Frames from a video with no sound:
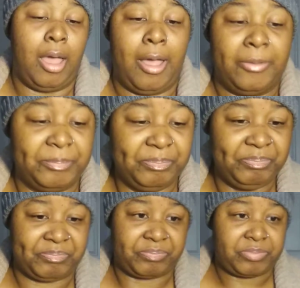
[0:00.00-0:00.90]

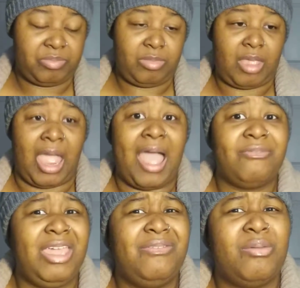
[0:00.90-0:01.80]

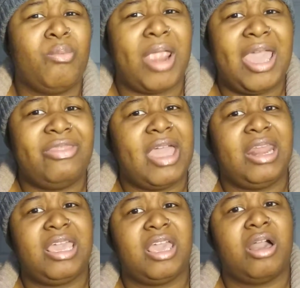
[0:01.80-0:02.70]
I've even read that
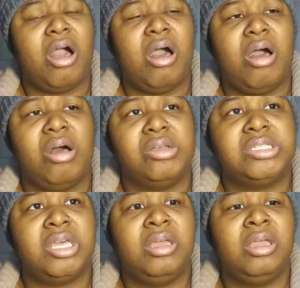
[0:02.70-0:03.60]
it can
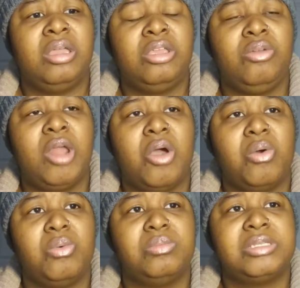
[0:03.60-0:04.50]
cause, you
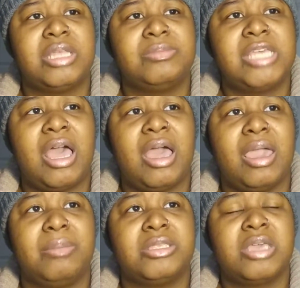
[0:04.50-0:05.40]
know,
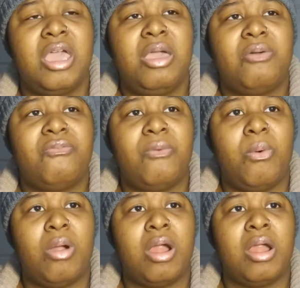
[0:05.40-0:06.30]
sometimes
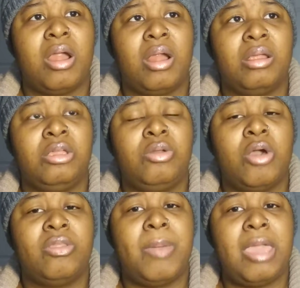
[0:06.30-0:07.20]
for, you
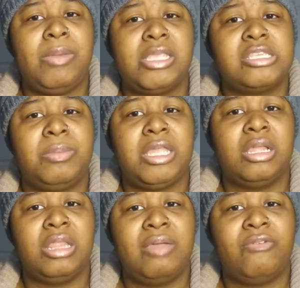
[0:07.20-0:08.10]
know, the baby to be
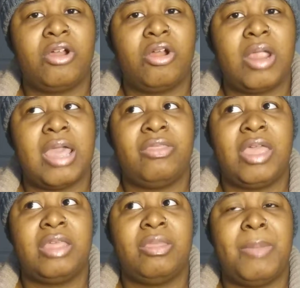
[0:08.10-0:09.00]
delivered and
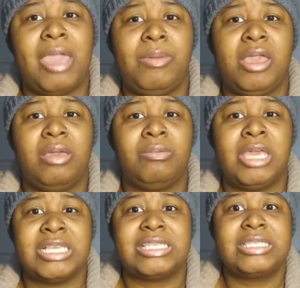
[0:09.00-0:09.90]
then the baby
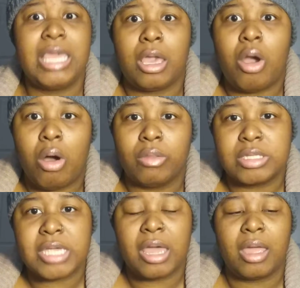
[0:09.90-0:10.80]
is sick all the
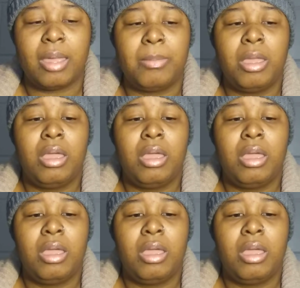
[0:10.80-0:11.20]
time,